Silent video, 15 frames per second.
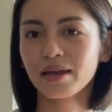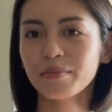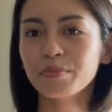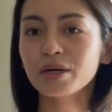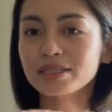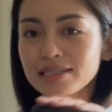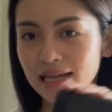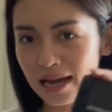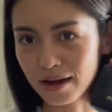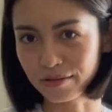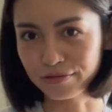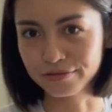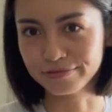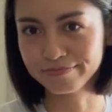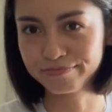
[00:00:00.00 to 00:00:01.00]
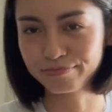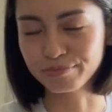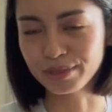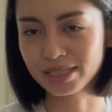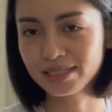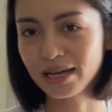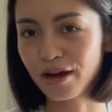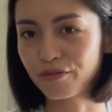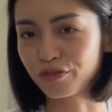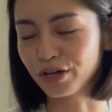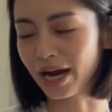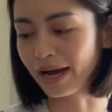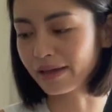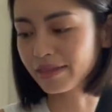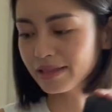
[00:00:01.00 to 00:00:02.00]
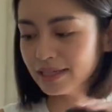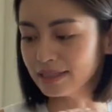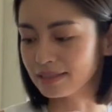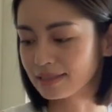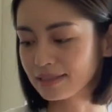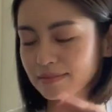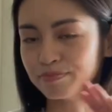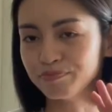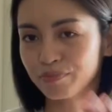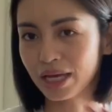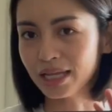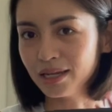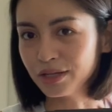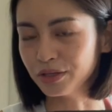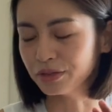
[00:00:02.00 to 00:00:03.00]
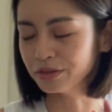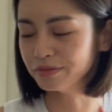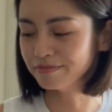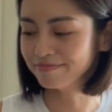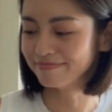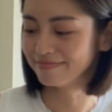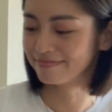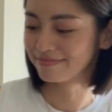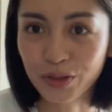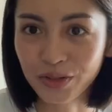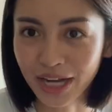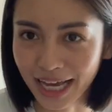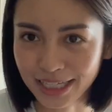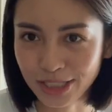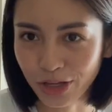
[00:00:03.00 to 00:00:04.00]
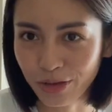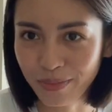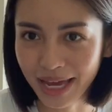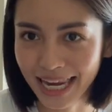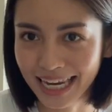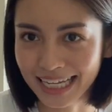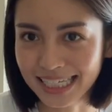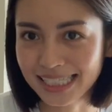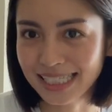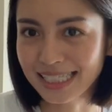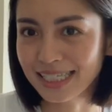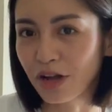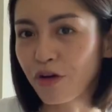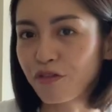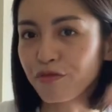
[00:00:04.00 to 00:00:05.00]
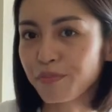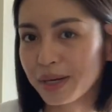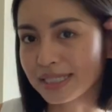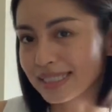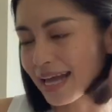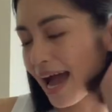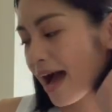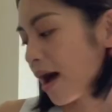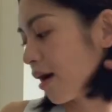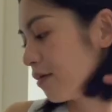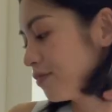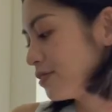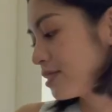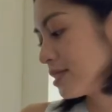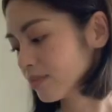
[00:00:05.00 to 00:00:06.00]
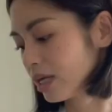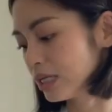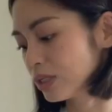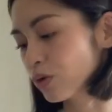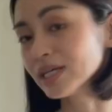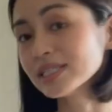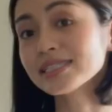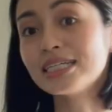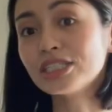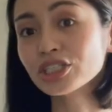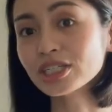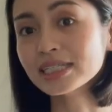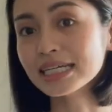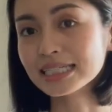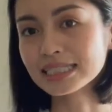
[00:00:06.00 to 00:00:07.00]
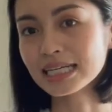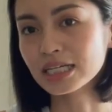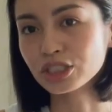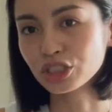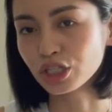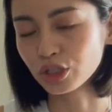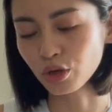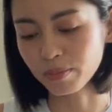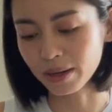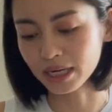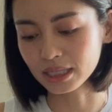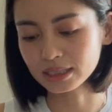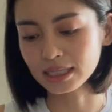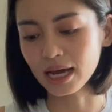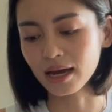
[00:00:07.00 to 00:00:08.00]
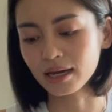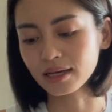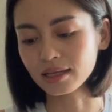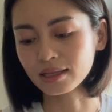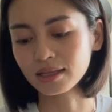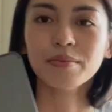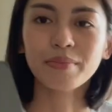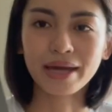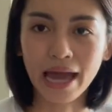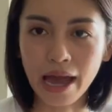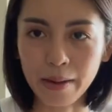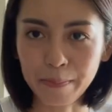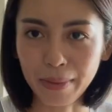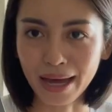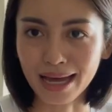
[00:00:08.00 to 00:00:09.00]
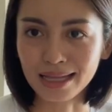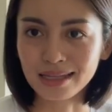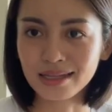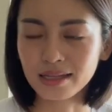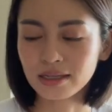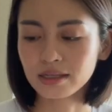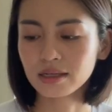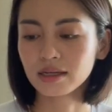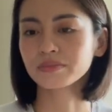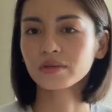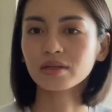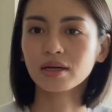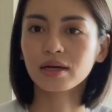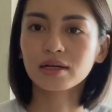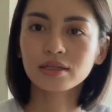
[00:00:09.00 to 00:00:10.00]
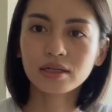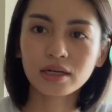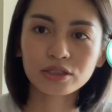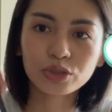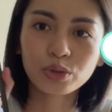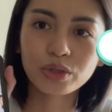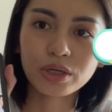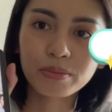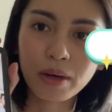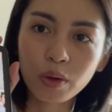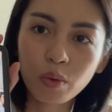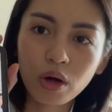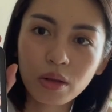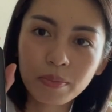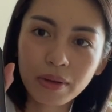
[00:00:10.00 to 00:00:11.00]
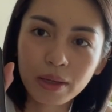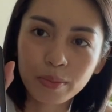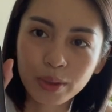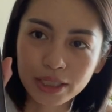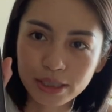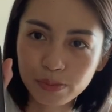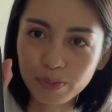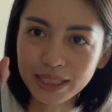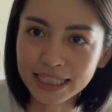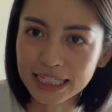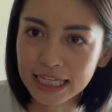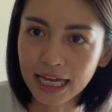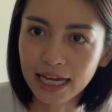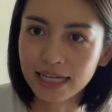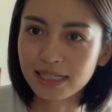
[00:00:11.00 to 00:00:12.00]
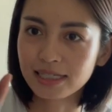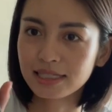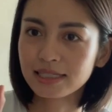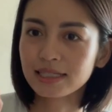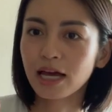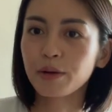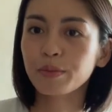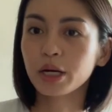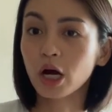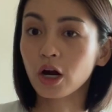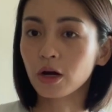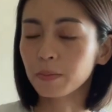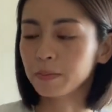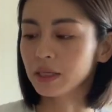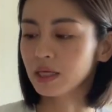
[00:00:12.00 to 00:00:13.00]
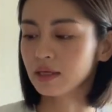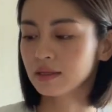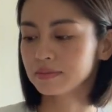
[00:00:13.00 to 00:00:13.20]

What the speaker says: Must have for athletes, telling you. So next on my list of must-haves, to essential na essential to para sa akin, my iPad. I'll show you my wallpaper, it's BTS. I'm an army.